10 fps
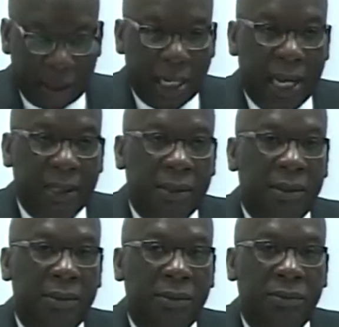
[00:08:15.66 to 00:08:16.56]
that
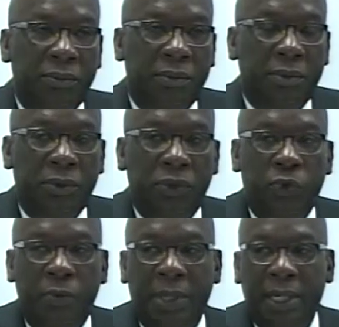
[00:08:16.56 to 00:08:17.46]
you
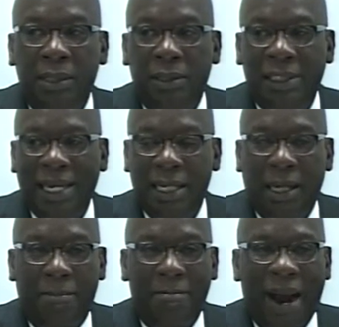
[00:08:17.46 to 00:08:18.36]
will be seeing
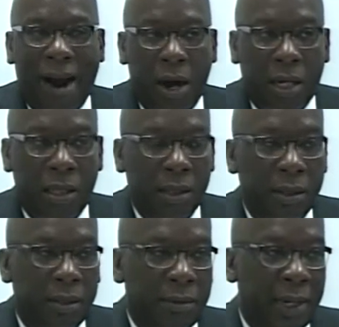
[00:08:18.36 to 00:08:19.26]
a mark
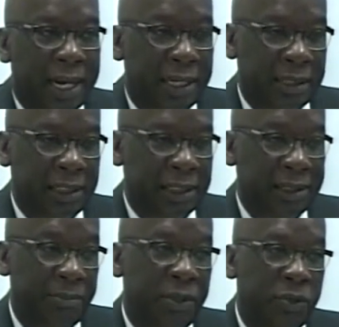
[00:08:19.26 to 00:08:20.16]
rather than just a
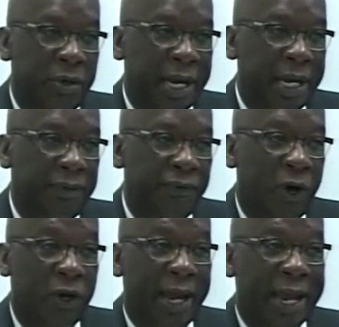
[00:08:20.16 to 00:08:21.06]
simple grade for
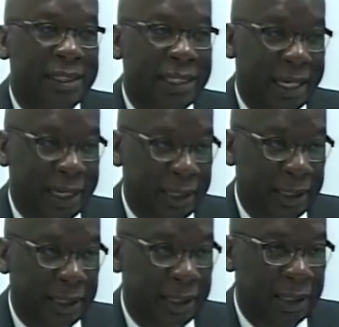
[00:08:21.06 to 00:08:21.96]
your essay
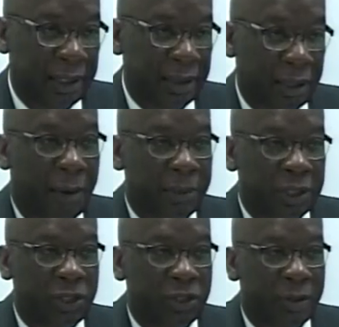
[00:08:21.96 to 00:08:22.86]

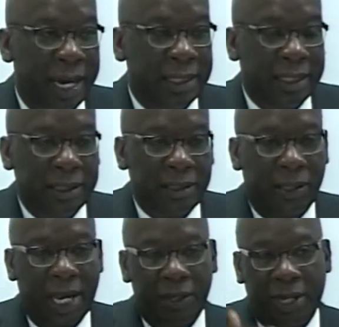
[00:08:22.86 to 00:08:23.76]
composition writing so
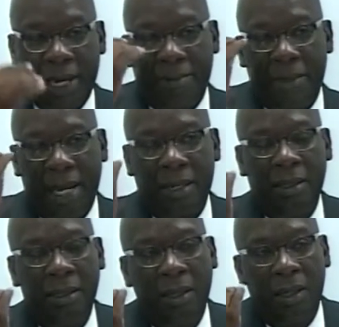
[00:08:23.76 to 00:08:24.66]
that you get a better
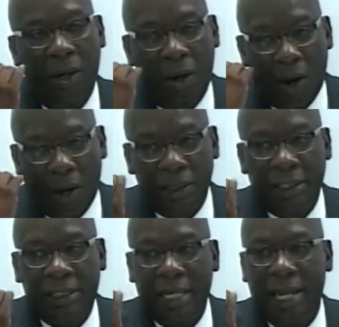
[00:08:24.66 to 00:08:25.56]

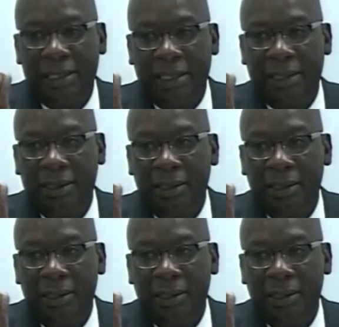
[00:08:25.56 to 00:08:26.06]
understanding